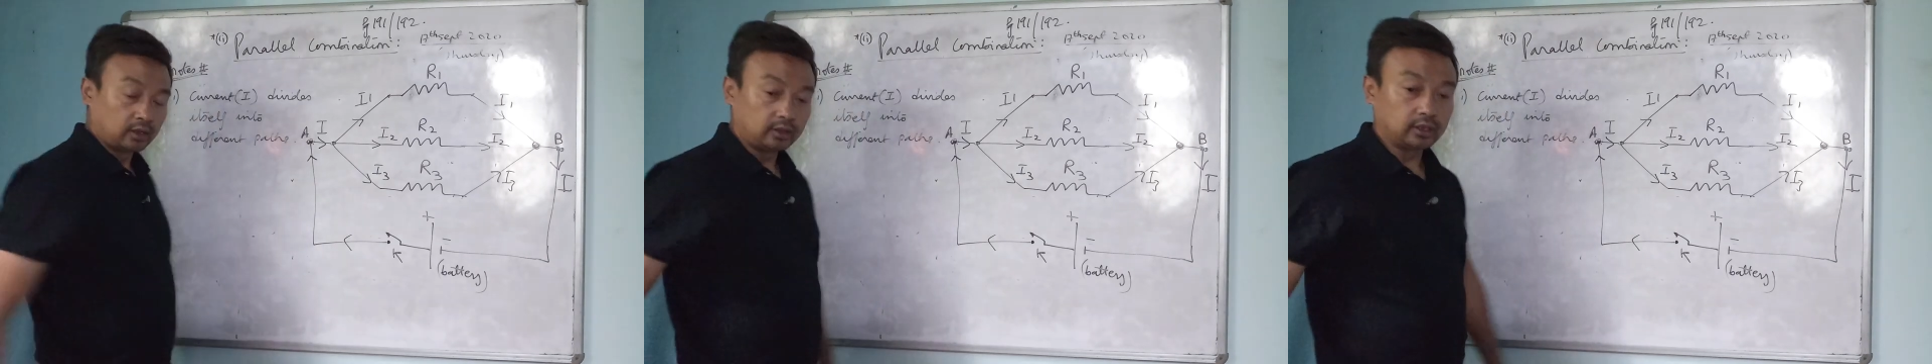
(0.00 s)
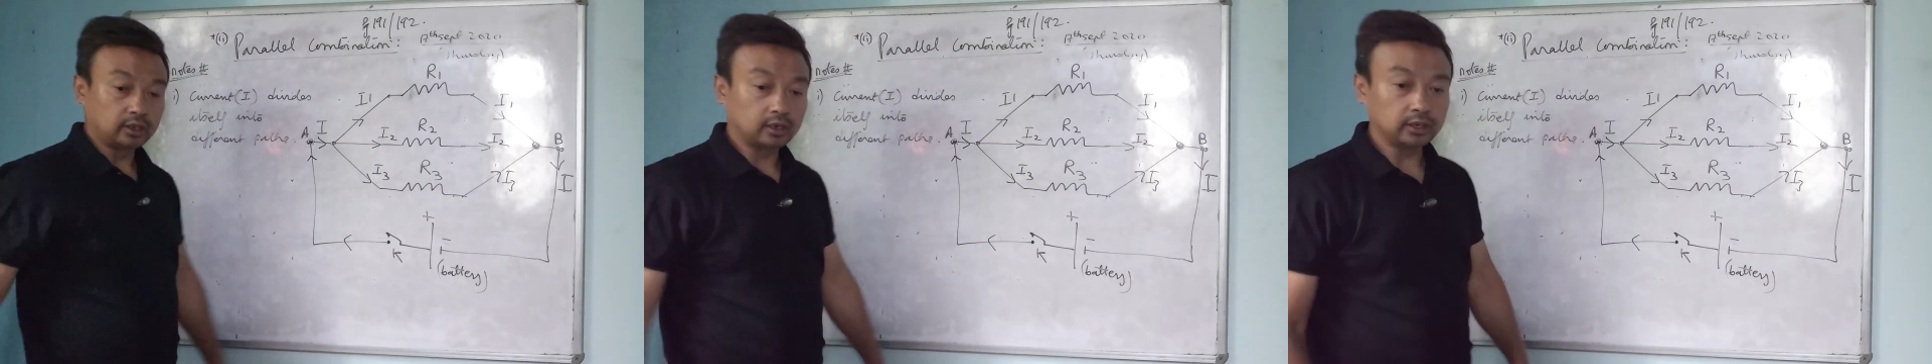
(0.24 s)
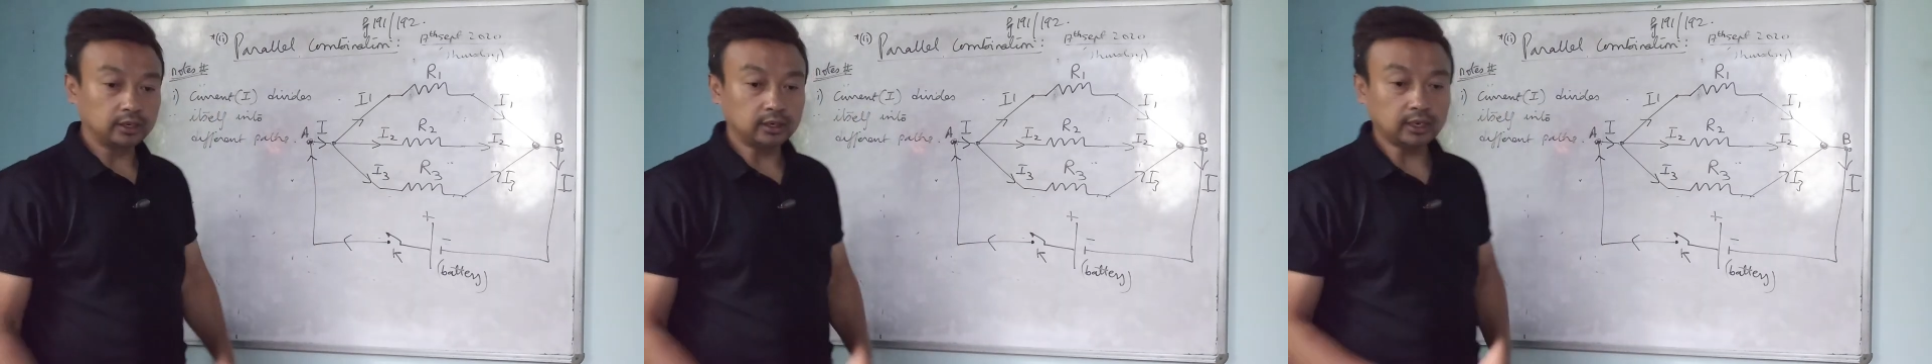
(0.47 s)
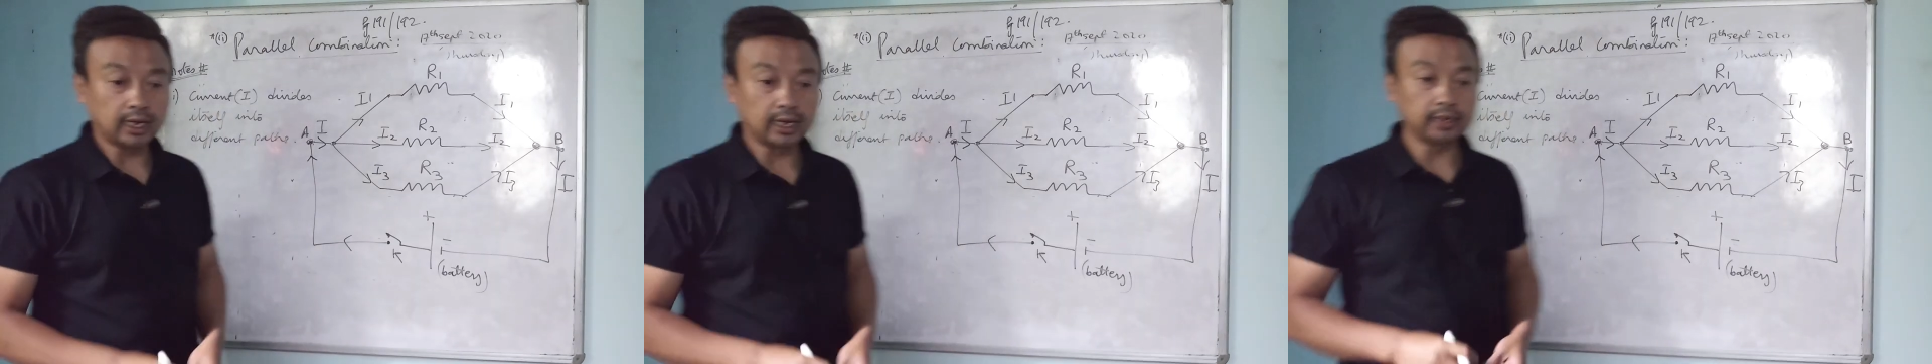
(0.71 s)
The current
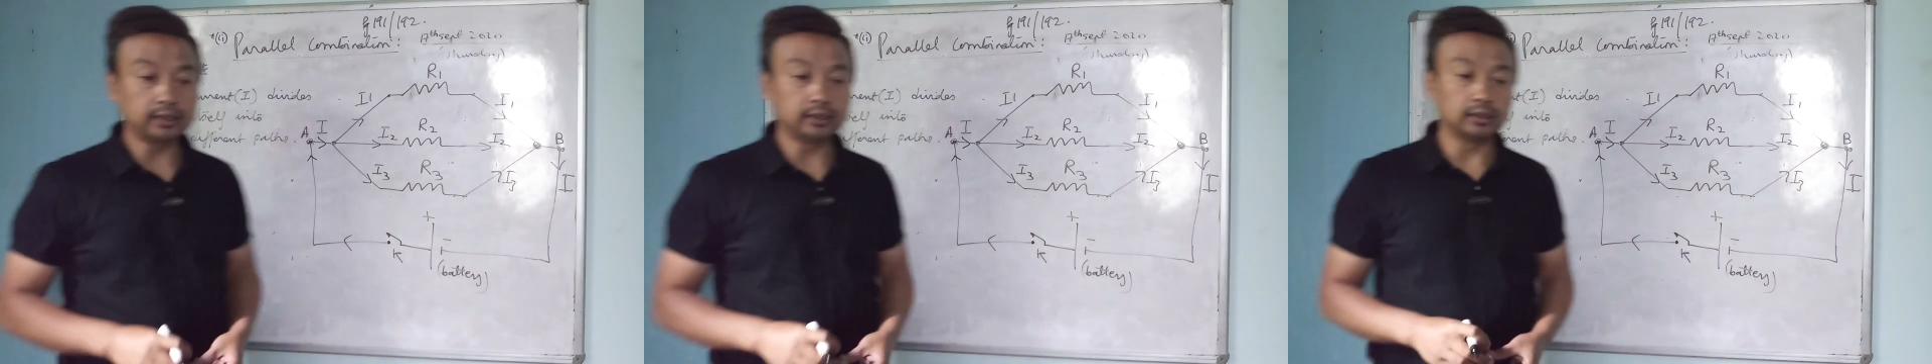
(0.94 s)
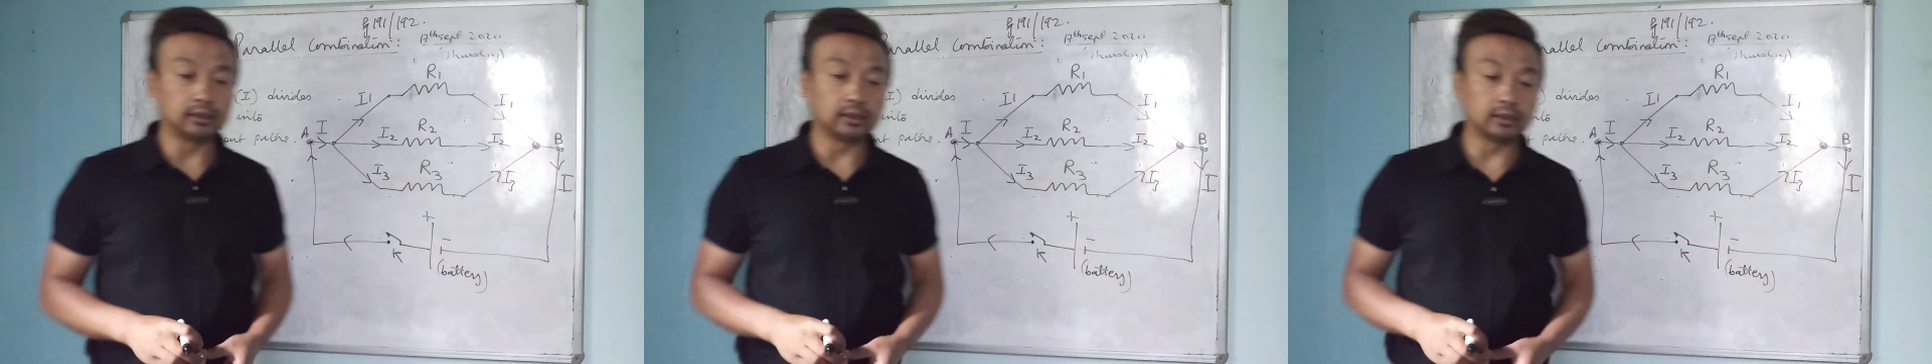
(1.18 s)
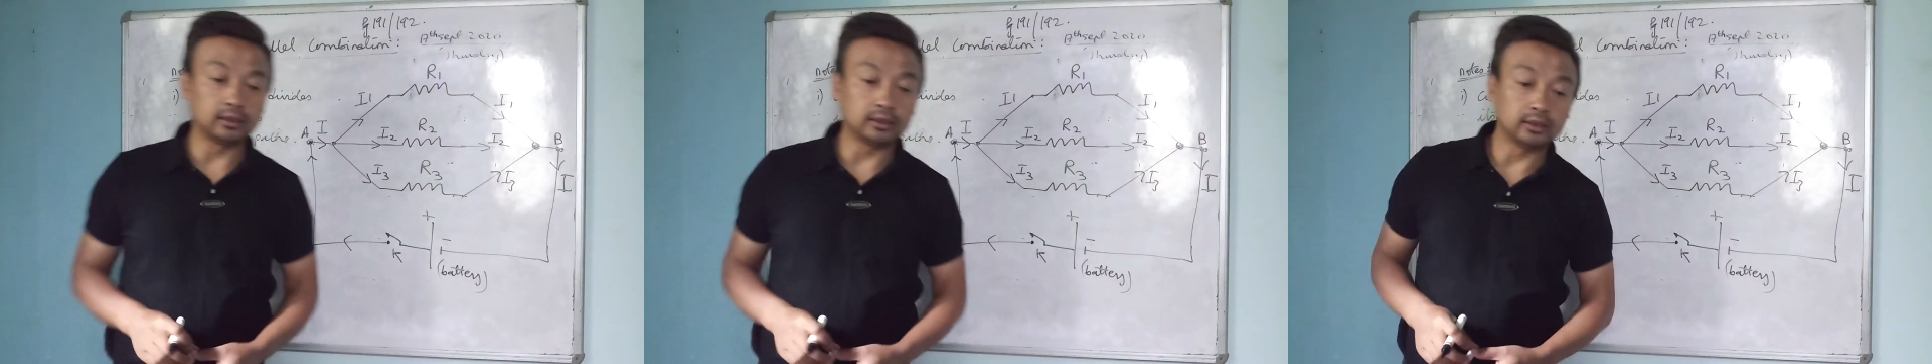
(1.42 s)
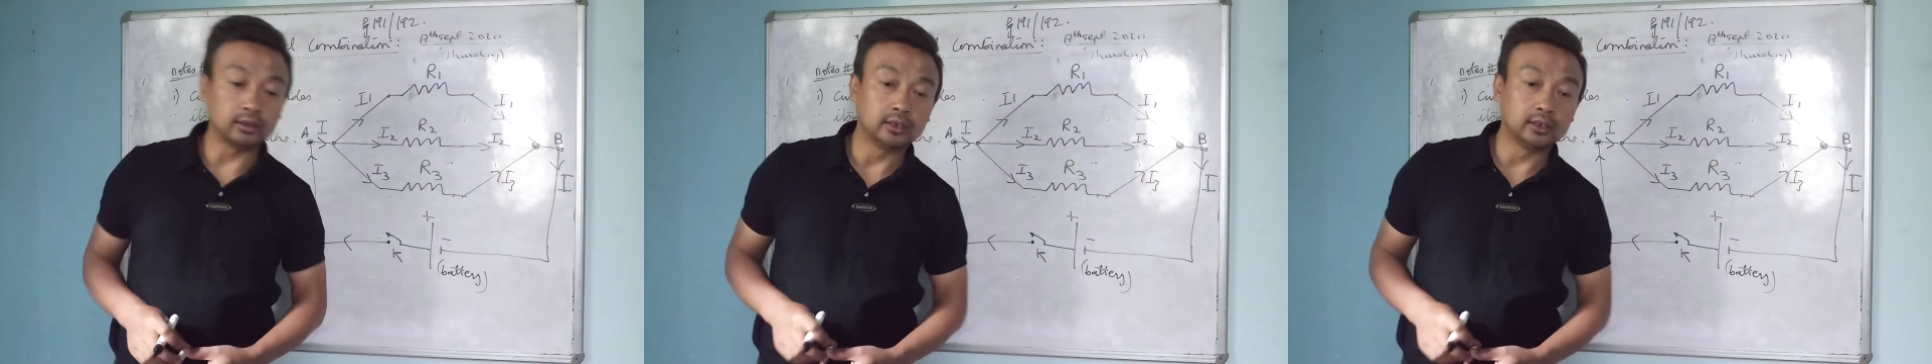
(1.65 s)
I